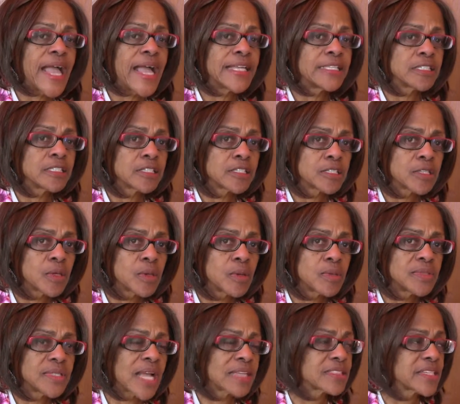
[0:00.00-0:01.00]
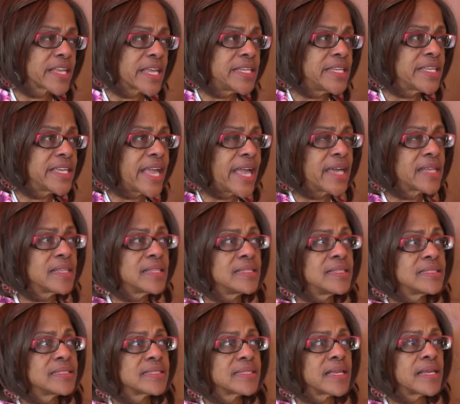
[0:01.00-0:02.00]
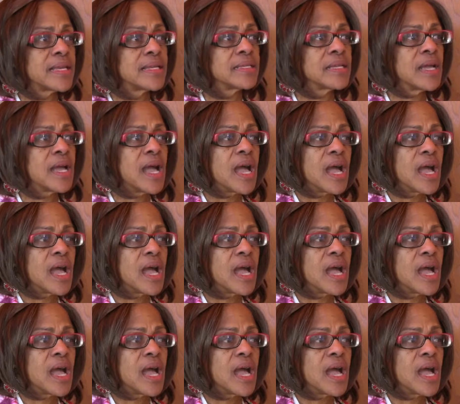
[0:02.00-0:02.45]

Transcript: And so Dr. Katie Cannon said,